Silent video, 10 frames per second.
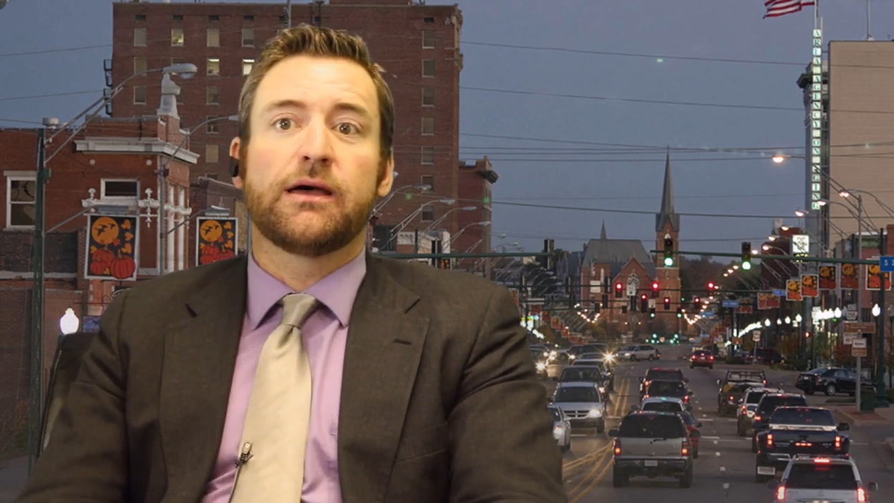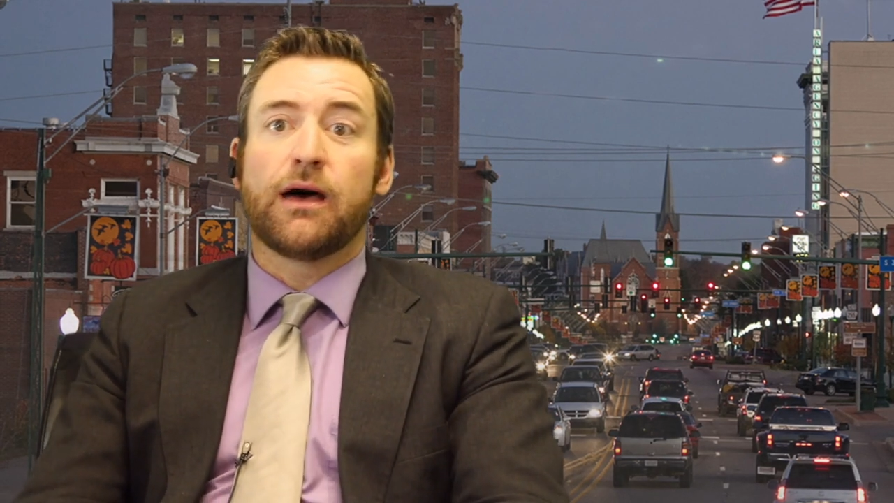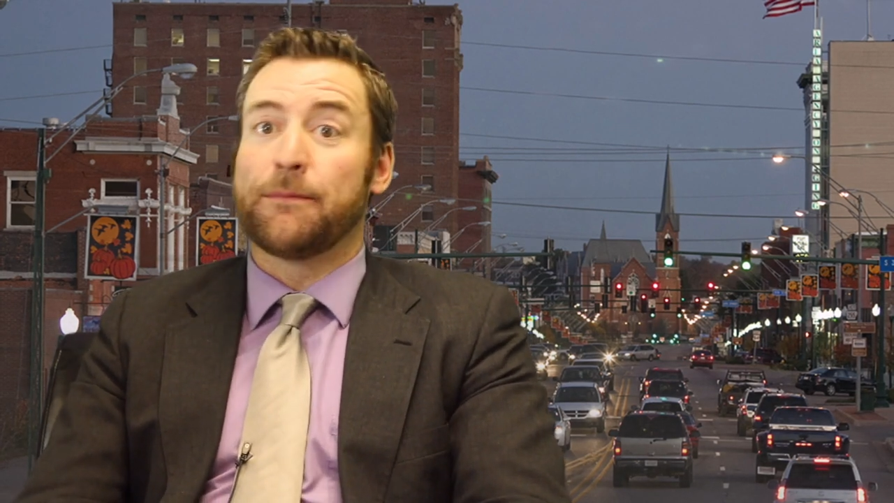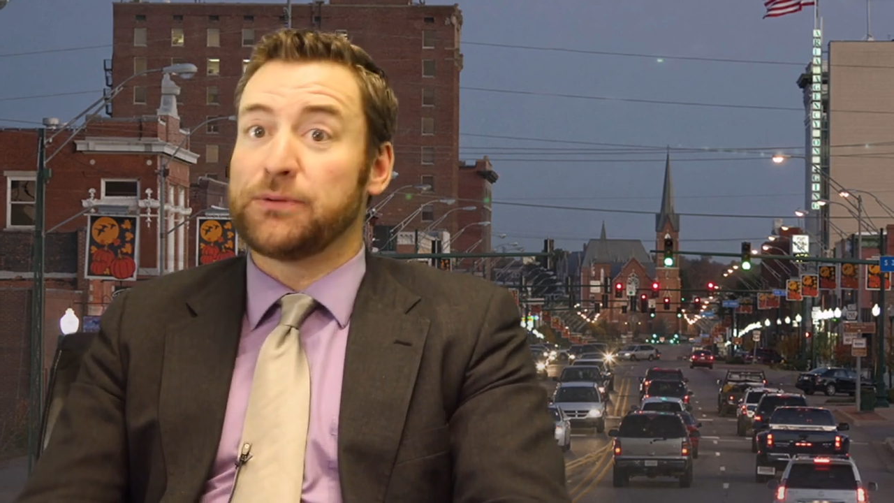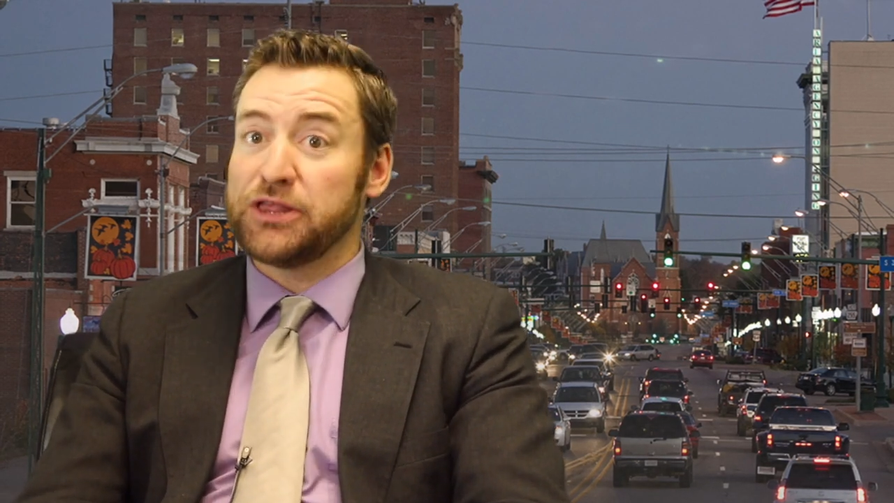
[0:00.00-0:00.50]

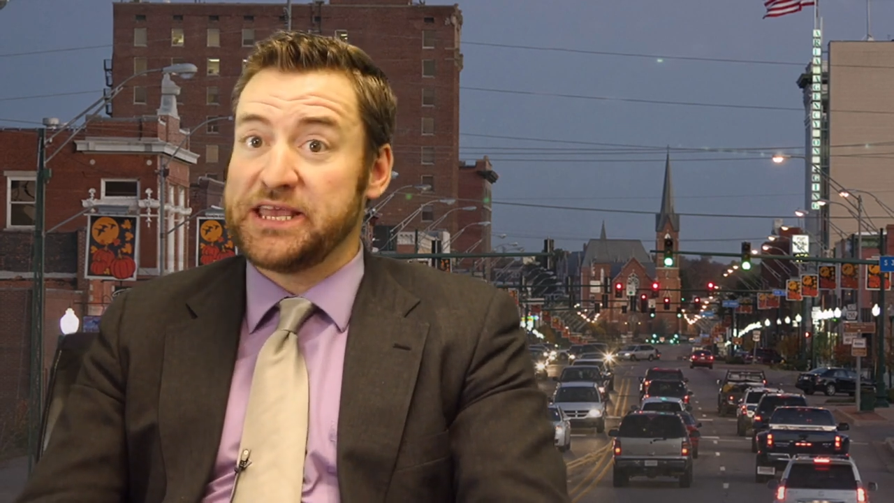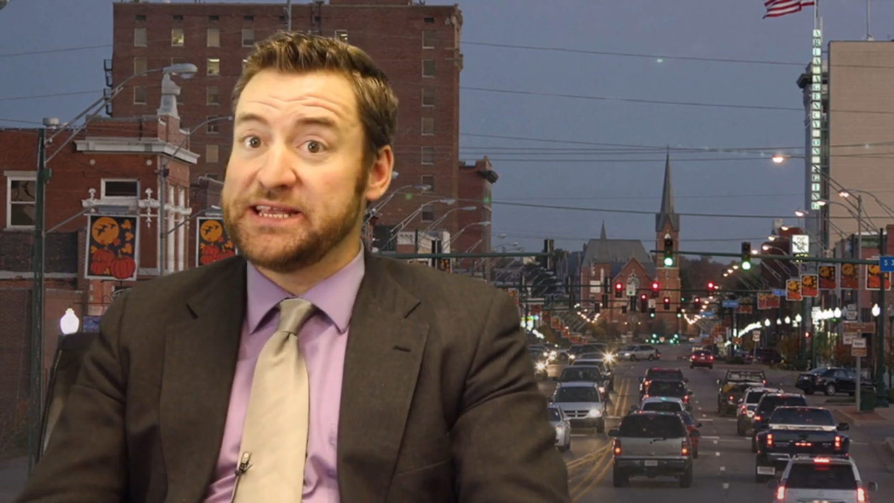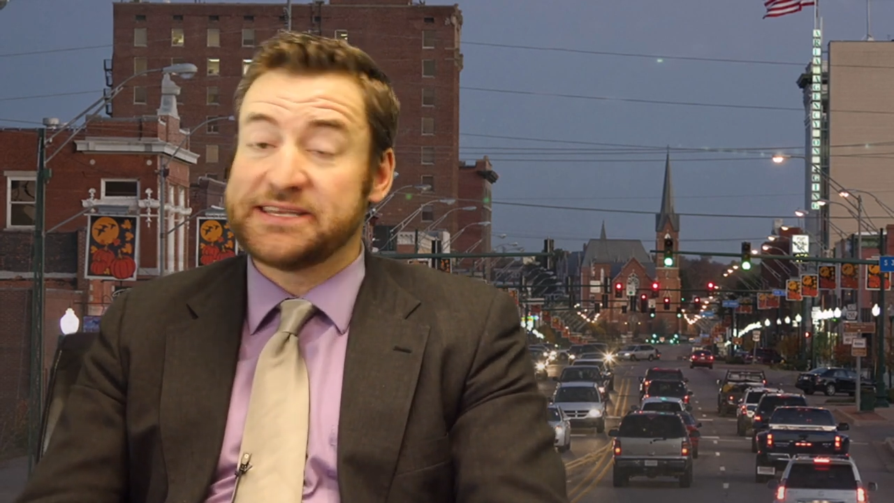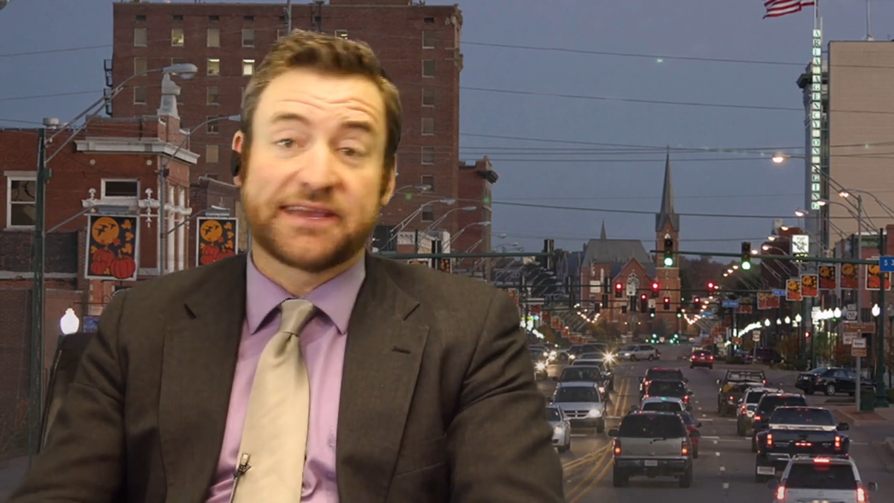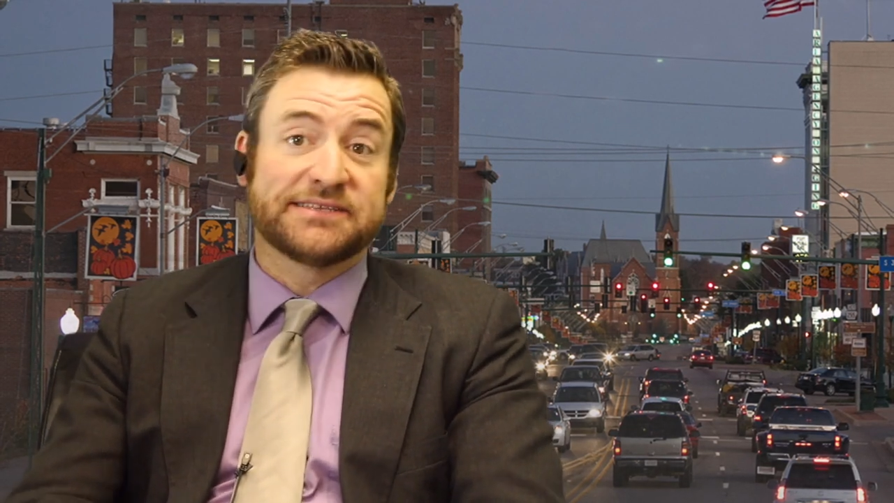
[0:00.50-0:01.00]
a
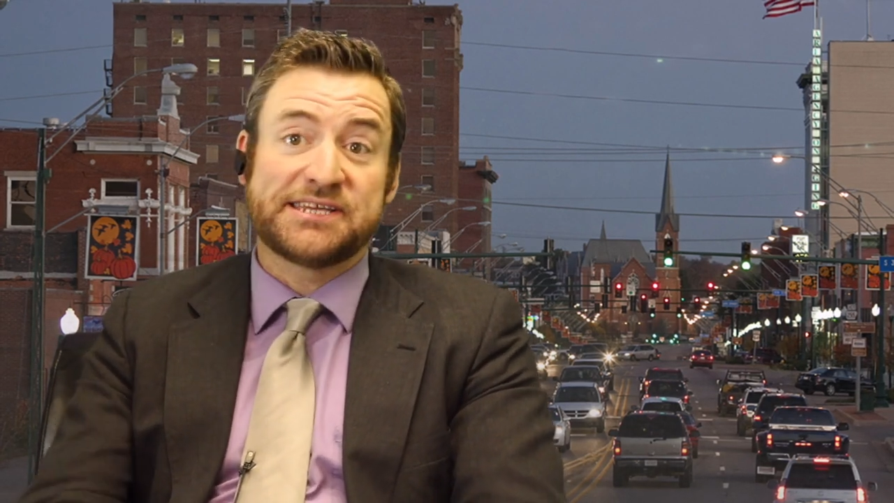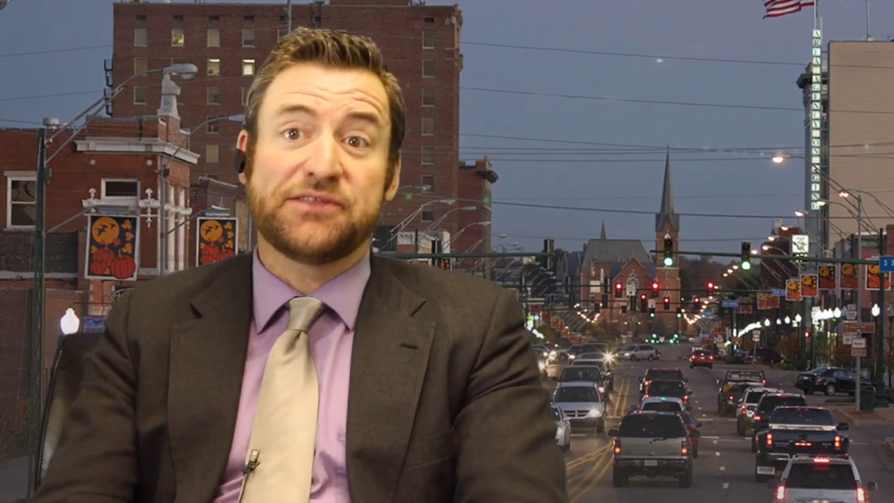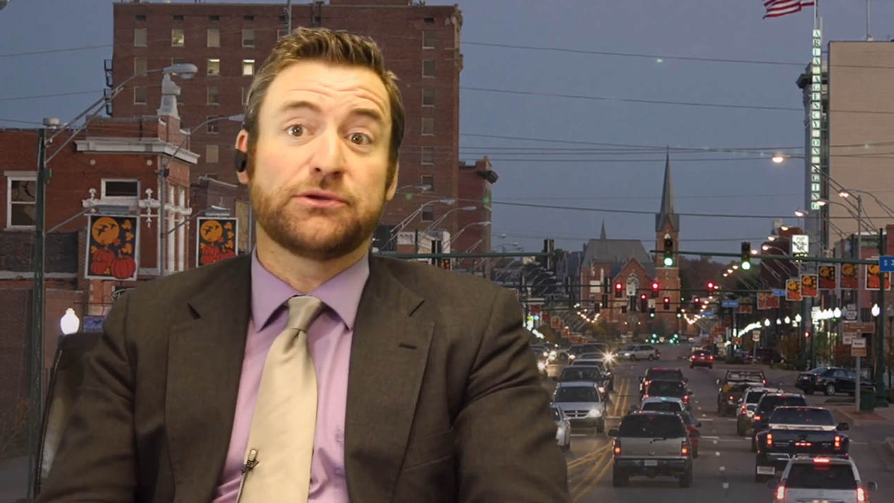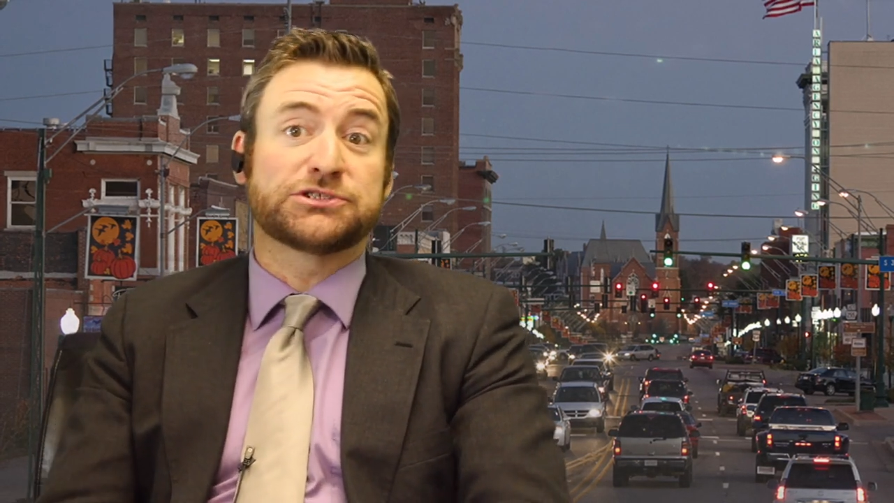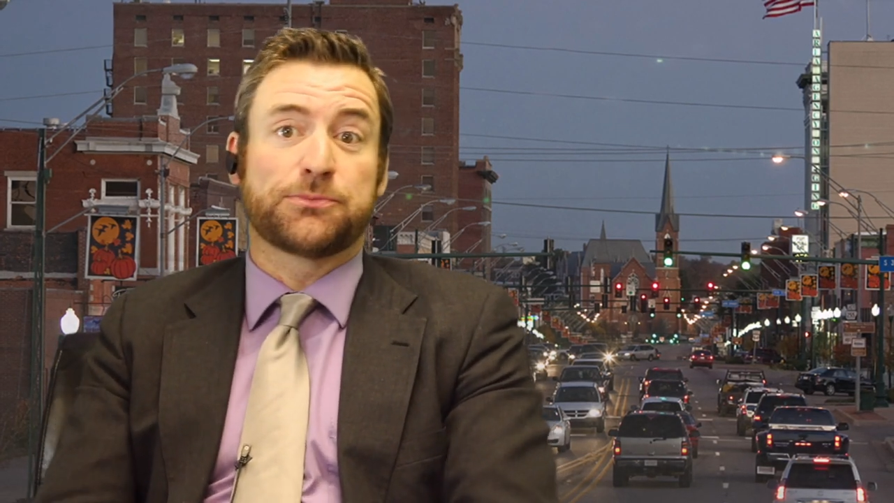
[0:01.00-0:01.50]
plea to
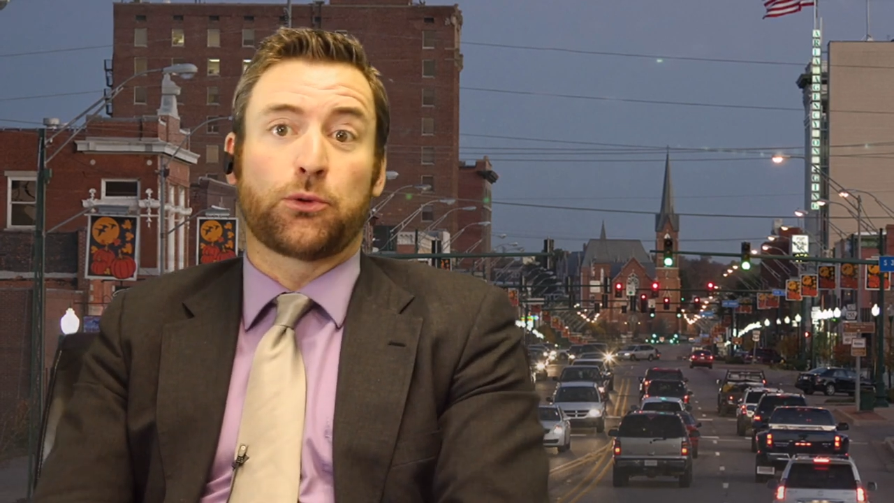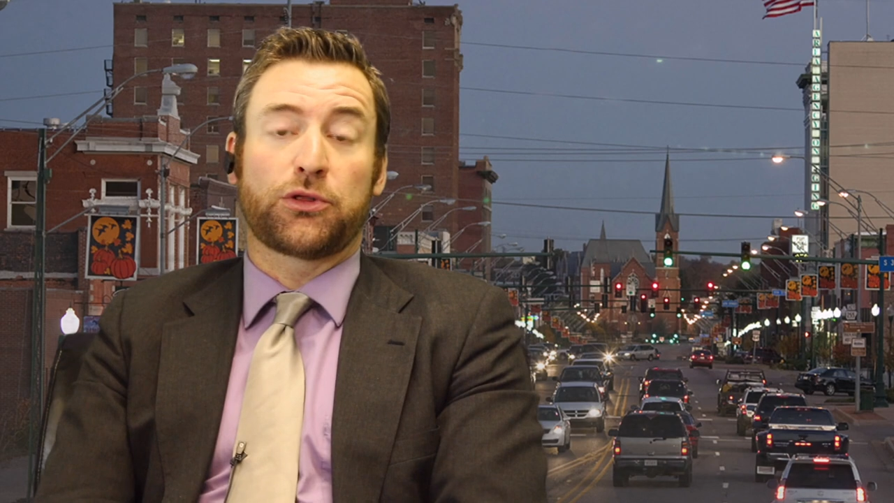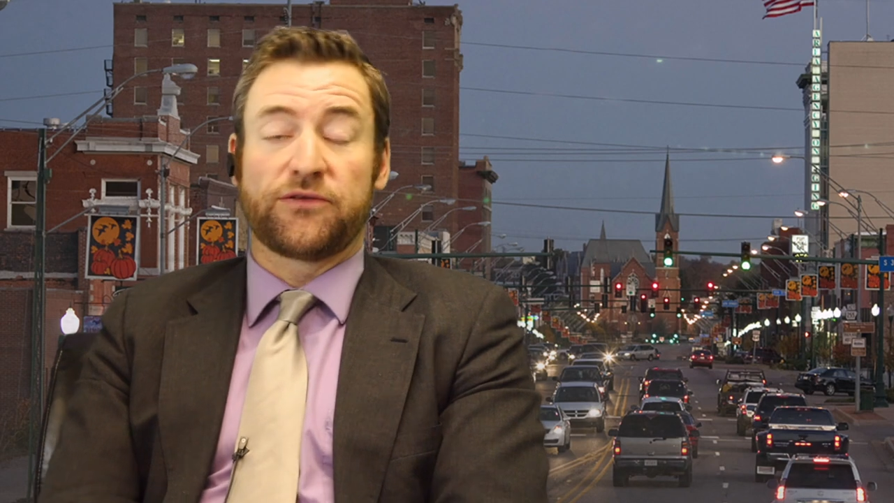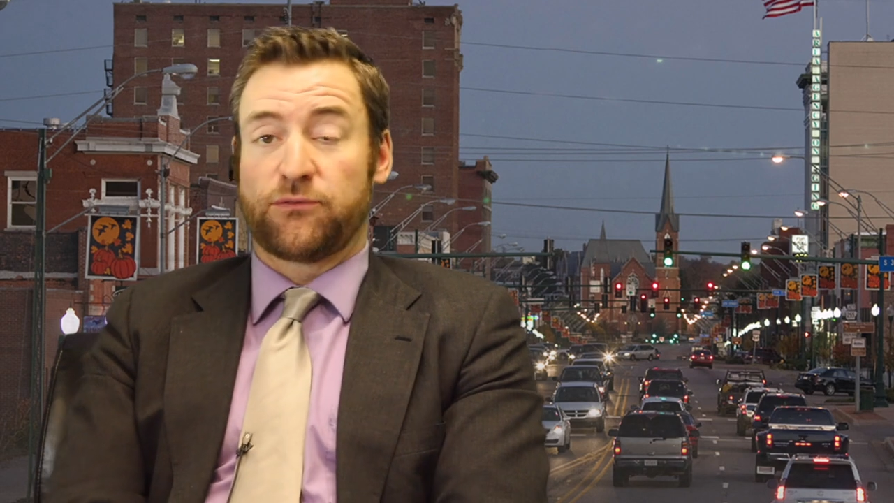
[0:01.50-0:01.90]
continue supporting